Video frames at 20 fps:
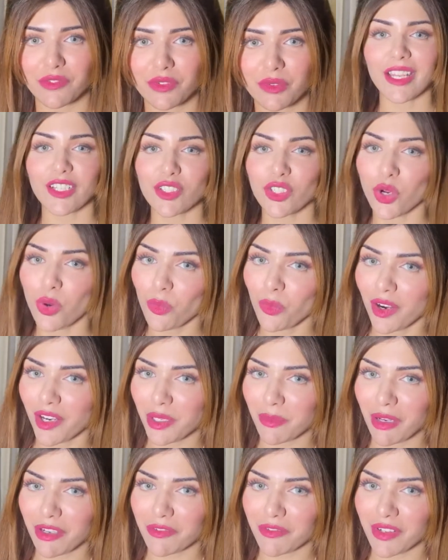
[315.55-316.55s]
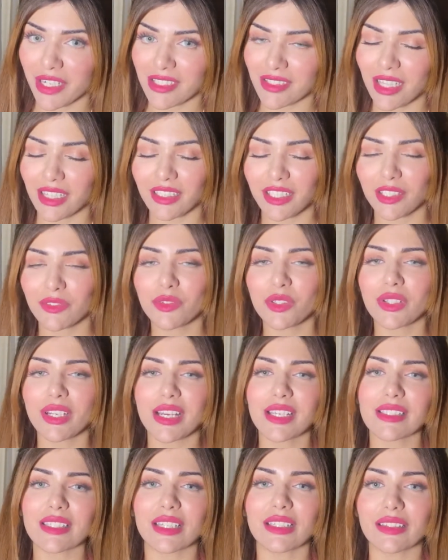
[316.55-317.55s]
And don't worry, my friends, I'll give you
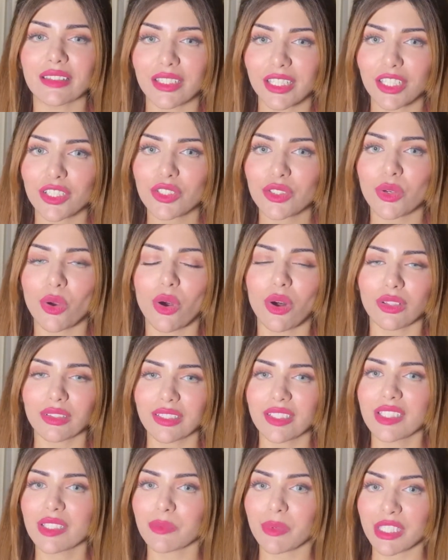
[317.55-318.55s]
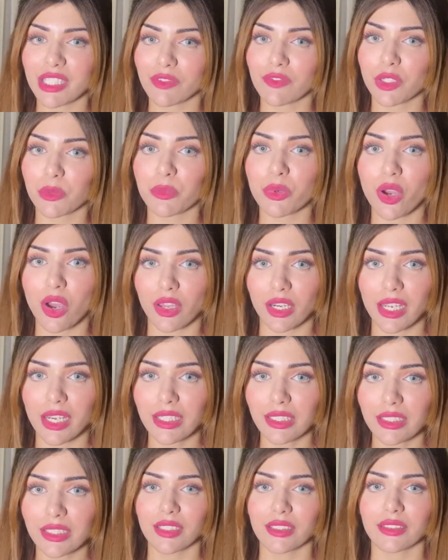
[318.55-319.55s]
guys a link to all these specific
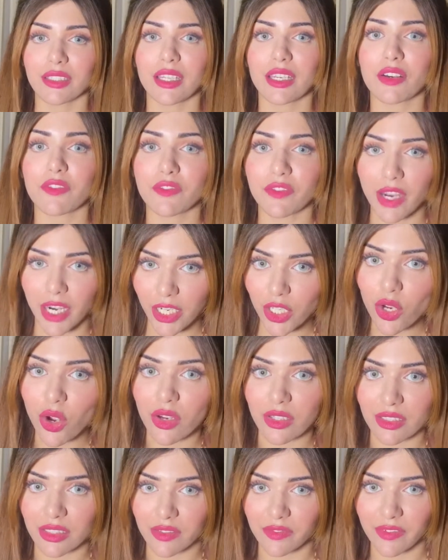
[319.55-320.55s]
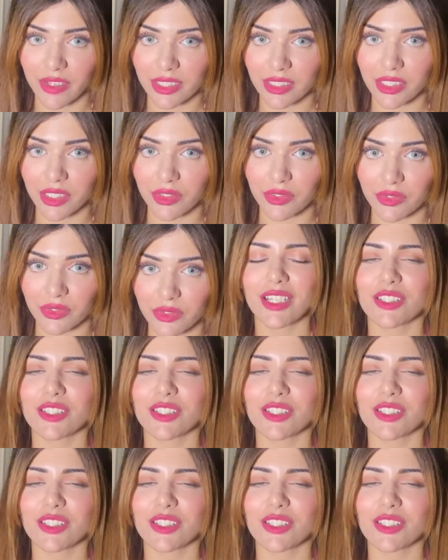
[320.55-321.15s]
products that are very cost effective.